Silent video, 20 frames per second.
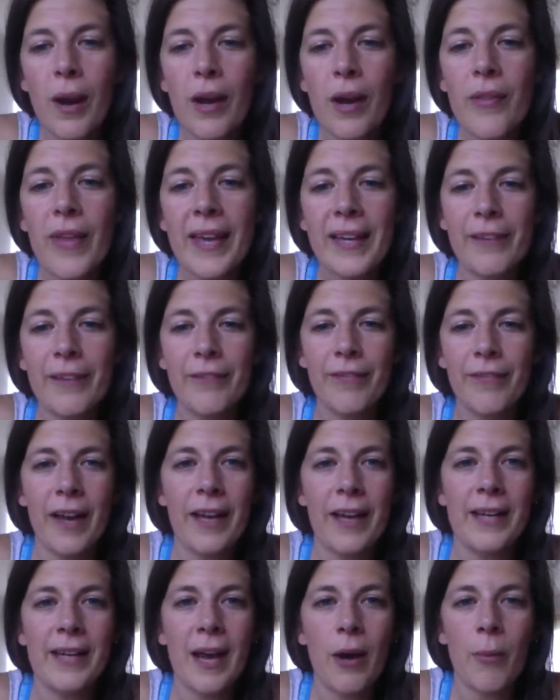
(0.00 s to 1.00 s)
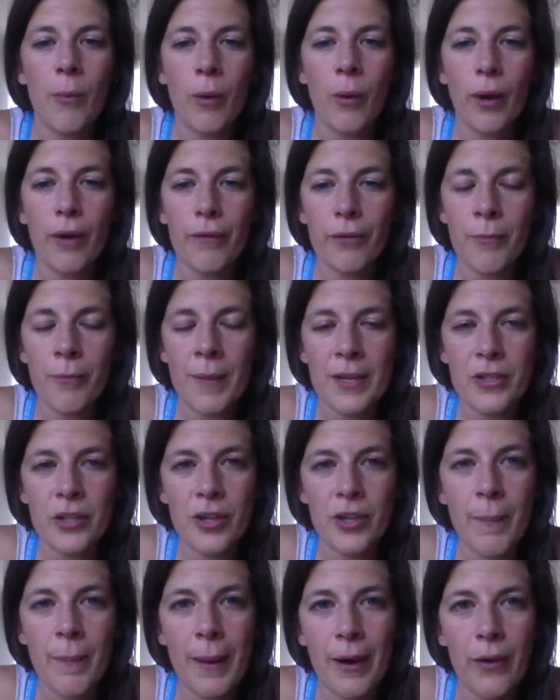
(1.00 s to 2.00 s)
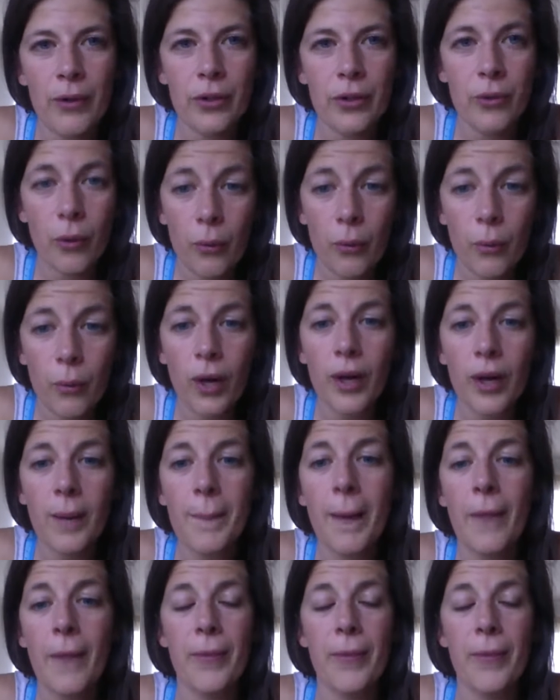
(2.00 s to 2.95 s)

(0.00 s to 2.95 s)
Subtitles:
they can find out more information about your work, about the